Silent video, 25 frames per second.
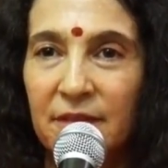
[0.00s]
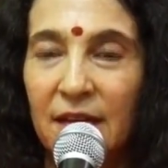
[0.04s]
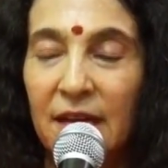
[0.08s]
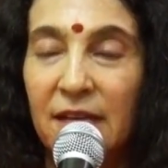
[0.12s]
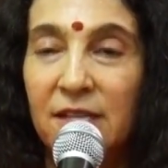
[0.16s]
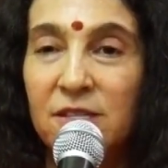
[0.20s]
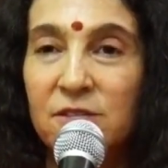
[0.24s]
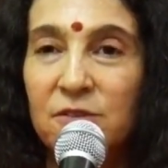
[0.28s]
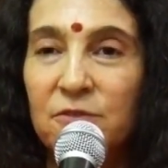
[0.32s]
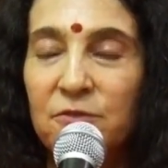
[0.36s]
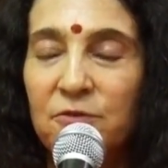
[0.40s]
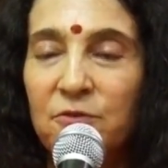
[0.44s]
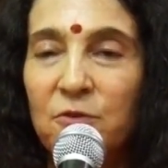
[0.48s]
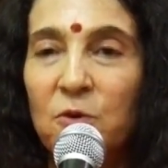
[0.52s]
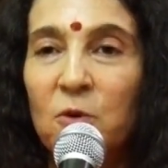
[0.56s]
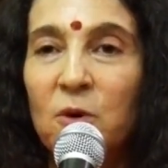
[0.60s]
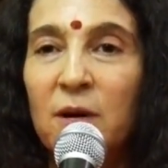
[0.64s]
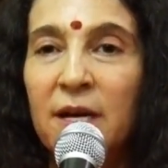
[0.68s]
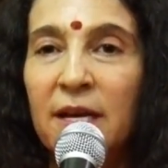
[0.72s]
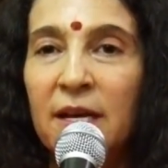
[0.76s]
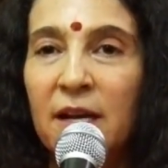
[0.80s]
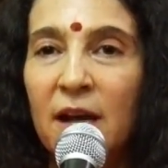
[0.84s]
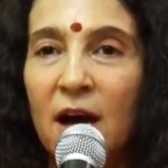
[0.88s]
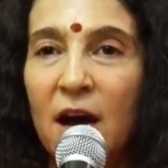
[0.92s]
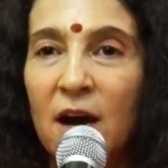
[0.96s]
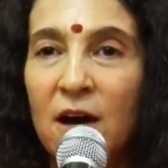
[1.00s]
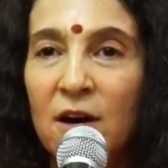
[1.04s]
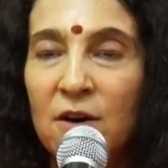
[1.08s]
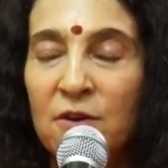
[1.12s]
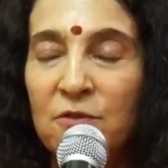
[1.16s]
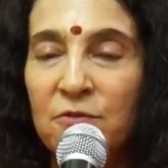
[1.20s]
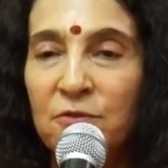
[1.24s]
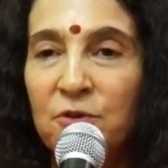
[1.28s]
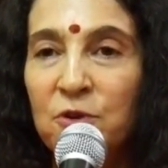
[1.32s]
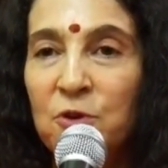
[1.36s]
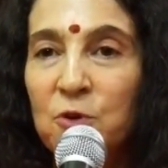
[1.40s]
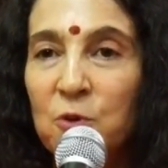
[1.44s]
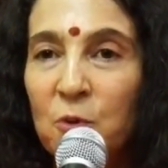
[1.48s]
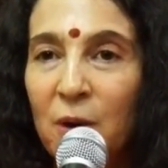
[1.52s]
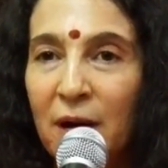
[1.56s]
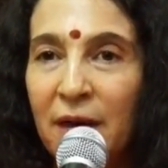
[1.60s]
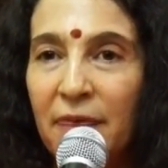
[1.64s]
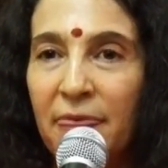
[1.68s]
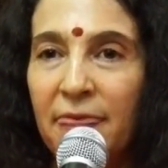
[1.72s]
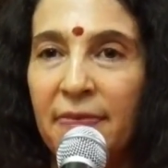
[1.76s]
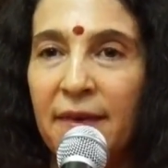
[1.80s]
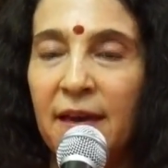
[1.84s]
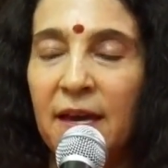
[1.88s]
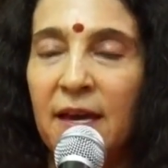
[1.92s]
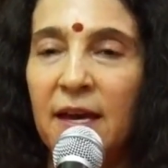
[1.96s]
It's a void of who I
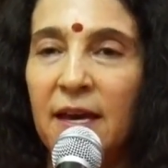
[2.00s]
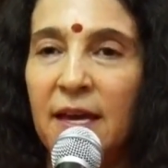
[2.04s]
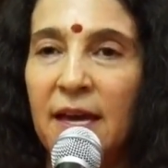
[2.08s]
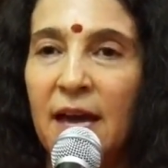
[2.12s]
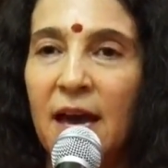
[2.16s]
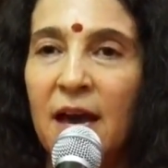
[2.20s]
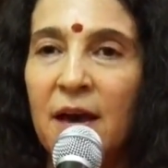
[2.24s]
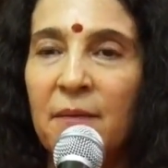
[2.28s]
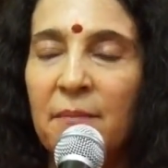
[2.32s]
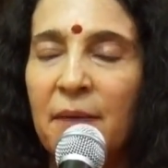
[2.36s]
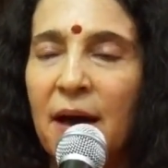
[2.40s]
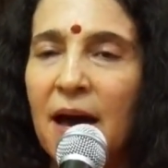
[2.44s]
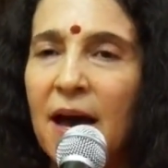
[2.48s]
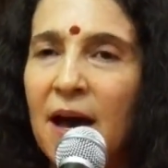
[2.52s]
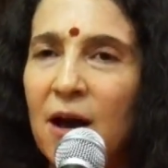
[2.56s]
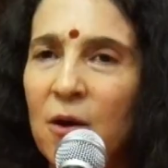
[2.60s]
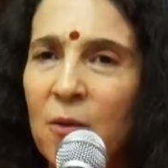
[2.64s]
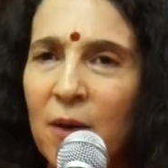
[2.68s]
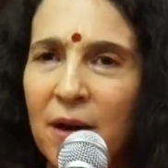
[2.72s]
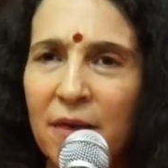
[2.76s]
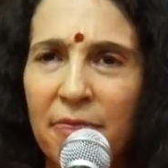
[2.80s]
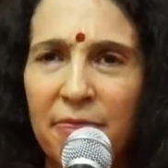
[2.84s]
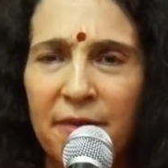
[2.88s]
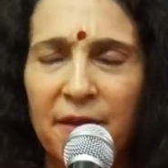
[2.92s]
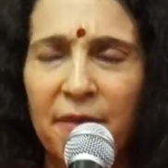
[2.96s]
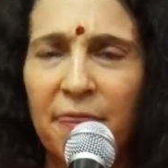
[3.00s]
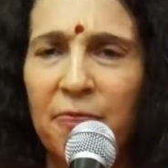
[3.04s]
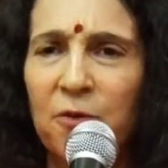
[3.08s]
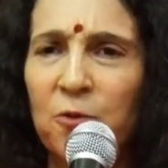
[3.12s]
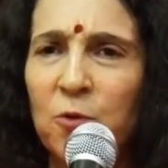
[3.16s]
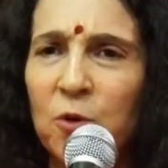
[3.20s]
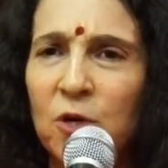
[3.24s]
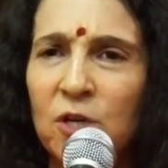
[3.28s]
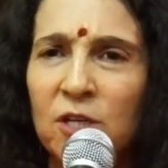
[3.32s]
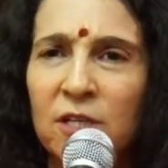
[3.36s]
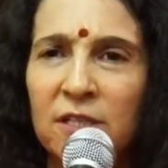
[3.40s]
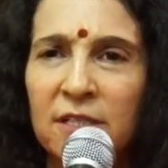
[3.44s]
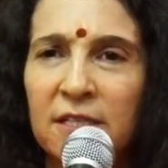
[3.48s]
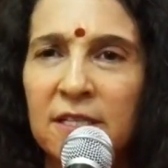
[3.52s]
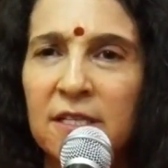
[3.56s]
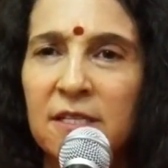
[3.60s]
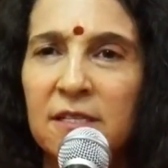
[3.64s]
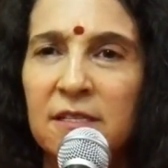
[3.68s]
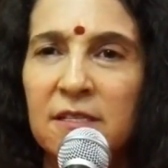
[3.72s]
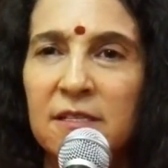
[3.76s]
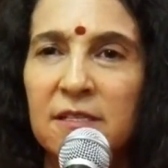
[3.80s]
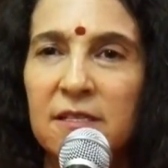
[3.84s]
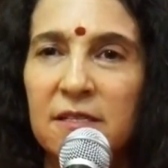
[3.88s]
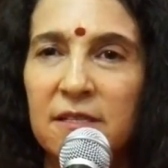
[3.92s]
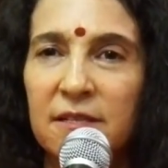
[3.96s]
think I am, how I think the world
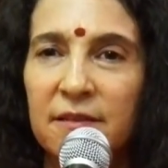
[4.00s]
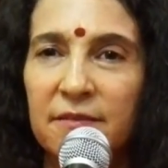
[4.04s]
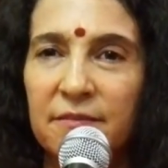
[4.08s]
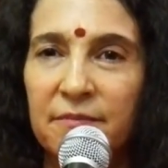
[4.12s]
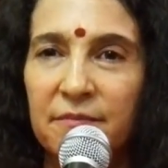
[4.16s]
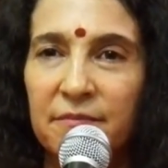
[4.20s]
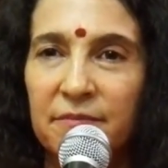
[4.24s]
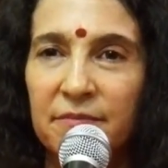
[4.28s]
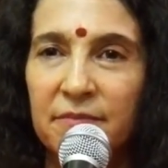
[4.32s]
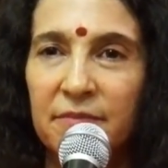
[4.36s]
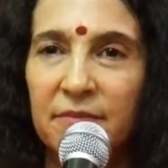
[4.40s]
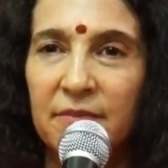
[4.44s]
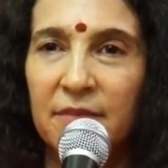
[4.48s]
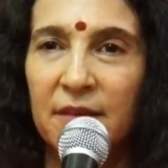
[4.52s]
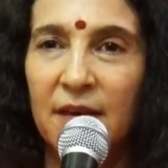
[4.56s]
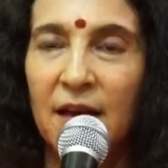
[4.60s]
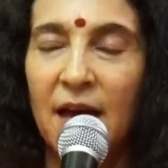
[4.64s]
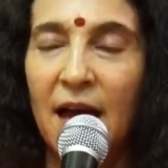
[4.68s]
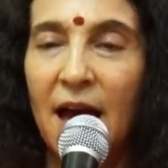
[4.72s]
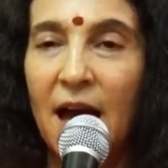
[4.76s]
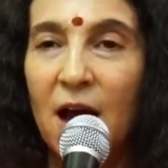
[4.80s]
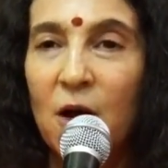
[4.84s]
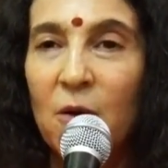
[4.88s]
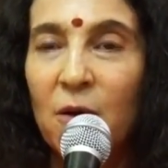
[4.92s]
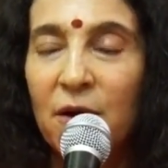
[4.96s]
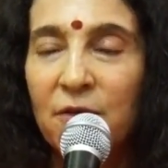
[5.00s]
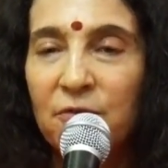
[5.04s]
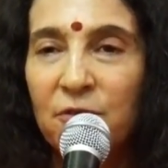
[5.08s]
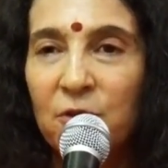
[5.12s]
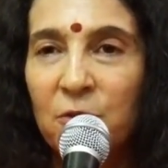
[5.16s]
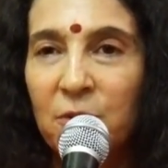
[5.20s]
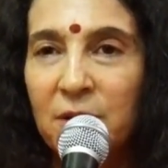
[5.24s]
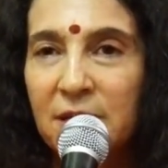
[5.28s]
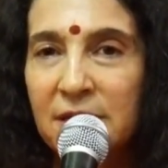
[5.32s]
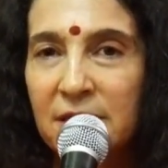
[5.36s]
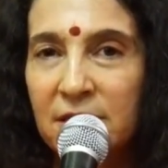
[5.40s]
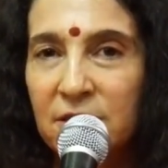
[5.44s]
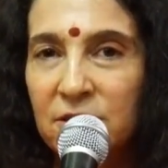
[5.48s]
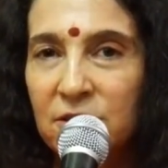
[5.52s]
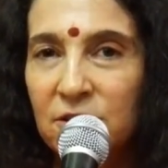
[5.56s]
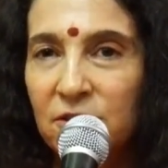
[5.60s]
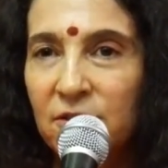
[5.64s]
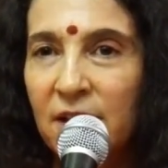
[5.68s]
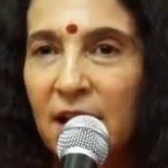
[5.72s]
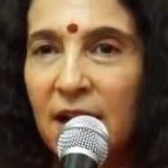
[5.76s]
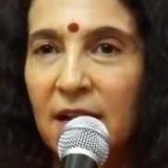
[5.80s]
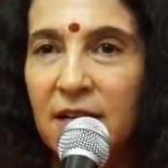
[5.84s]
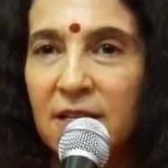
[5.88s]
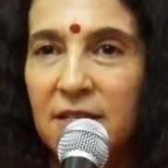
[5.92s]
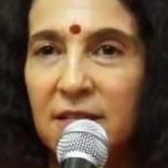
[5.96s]
is, how I've always
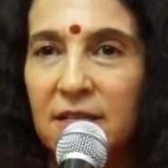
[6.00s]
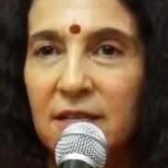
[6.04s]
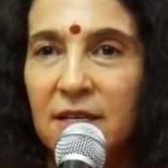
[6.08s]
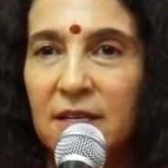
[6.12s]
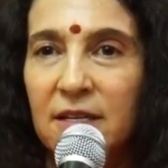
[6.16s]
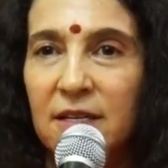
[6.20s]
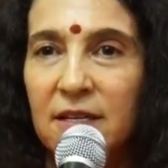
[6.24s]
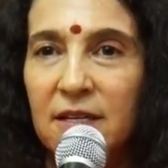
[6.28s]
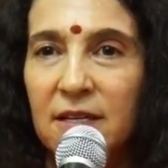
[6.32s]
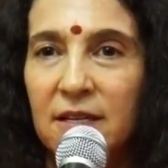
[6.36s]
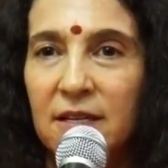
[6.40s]
interacted.